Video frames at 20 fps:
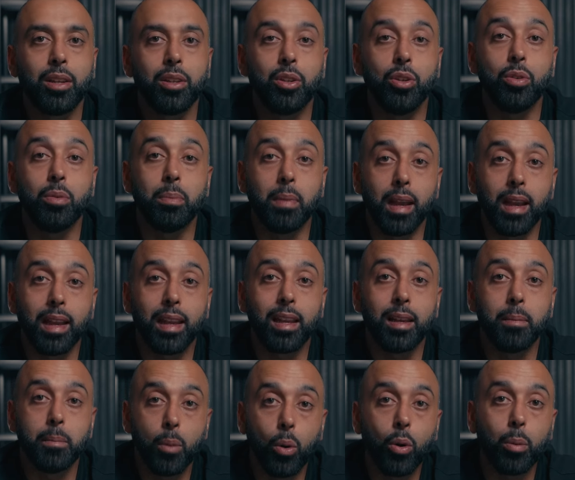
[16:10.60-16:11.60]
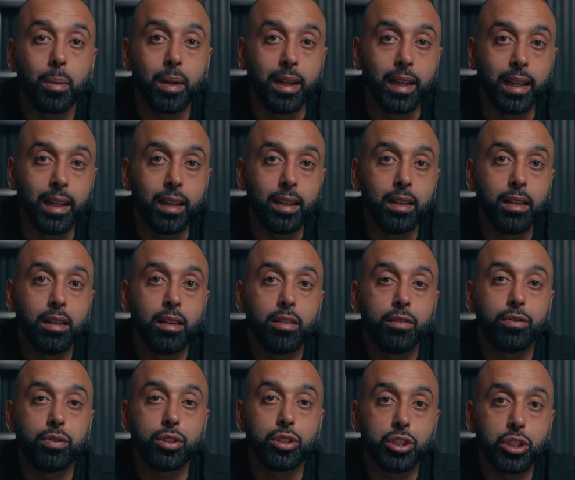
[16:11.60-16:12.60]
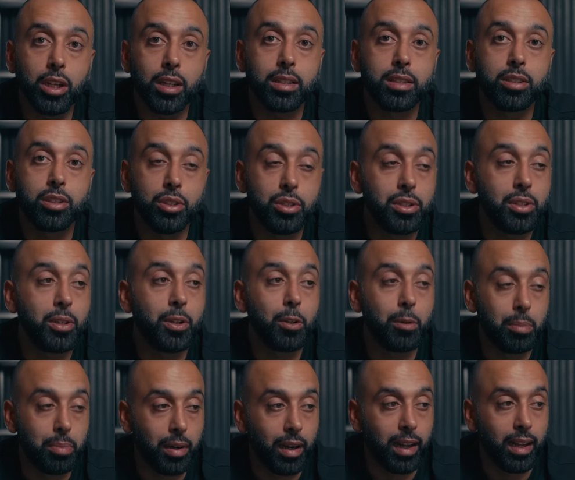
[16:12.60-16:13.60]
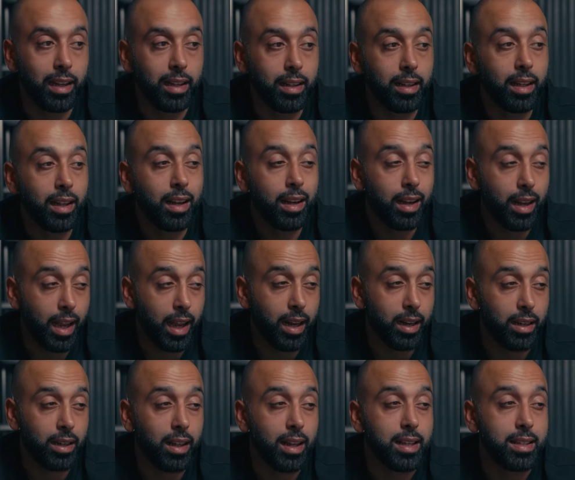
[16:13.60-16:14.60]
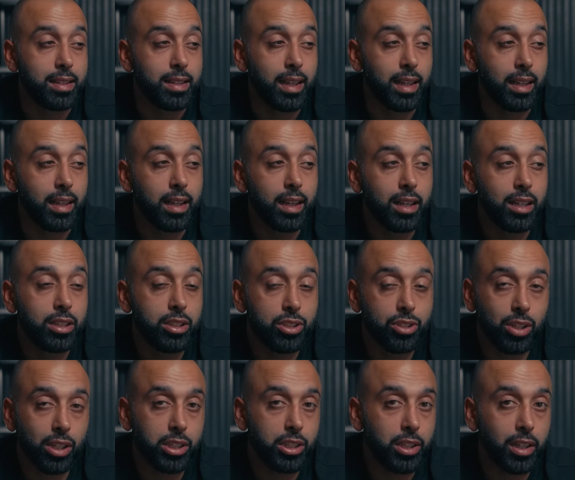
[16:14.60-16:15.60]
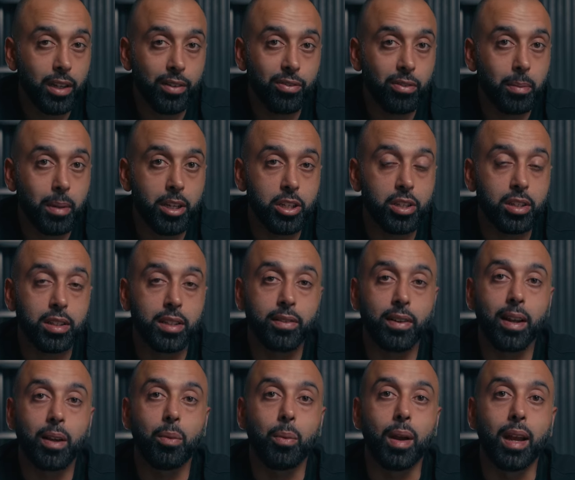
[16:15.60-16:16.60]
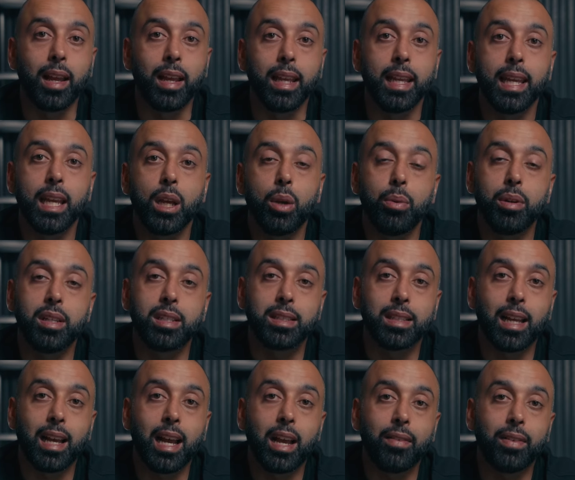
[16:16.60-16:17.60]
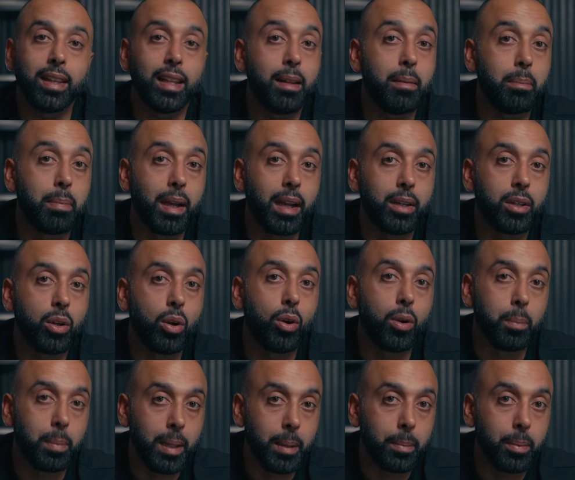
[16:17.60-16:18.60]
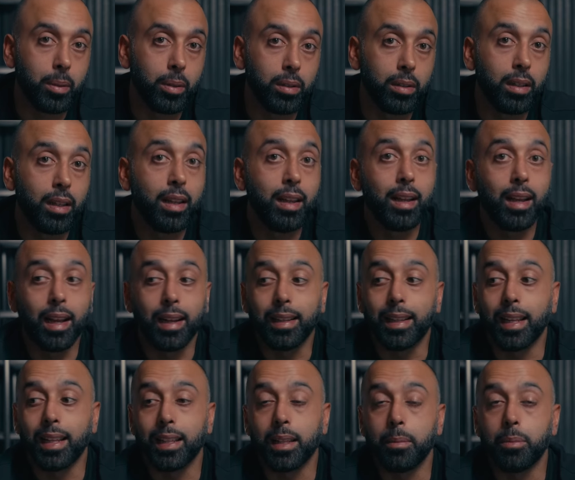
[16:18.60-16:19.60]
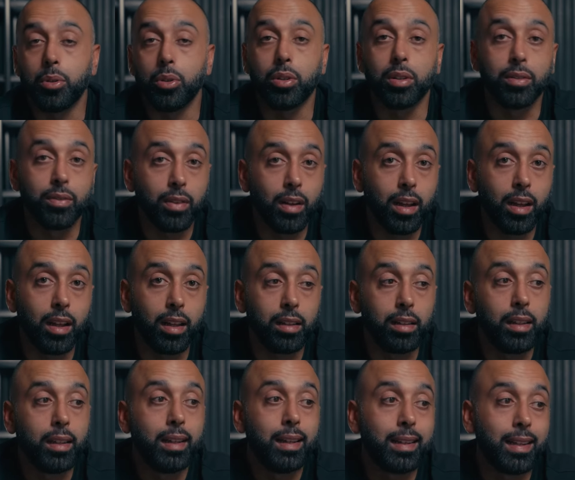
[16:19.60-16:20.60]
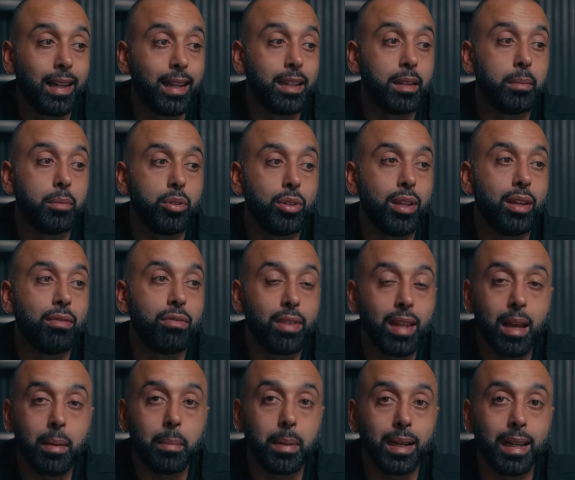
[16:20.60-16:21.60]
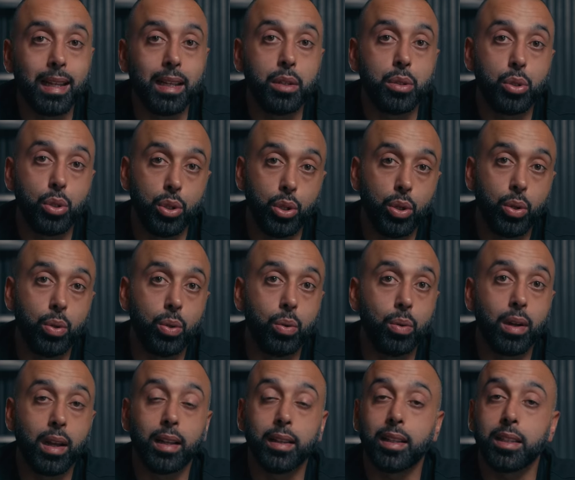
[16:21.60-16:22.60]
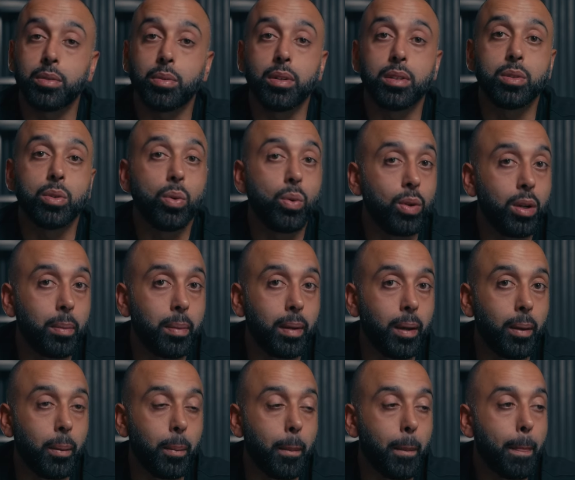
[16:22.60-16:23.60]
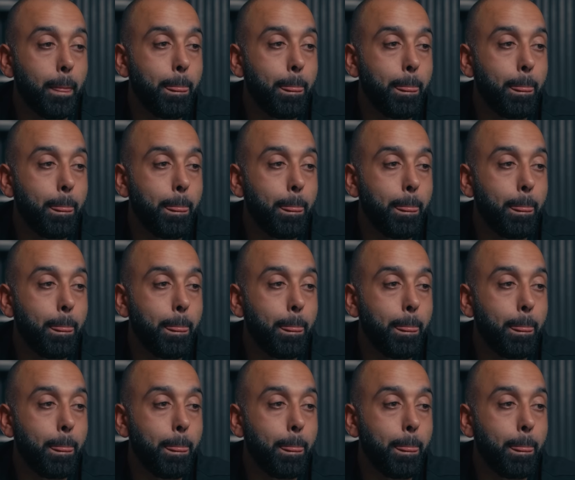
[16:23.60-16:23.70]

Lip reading: You're making more money for just using your brain, analyzing, structuring information in the right way, which is now having an impact on people and getting them to convert, getting them to give their money to you. And that's what it's all about.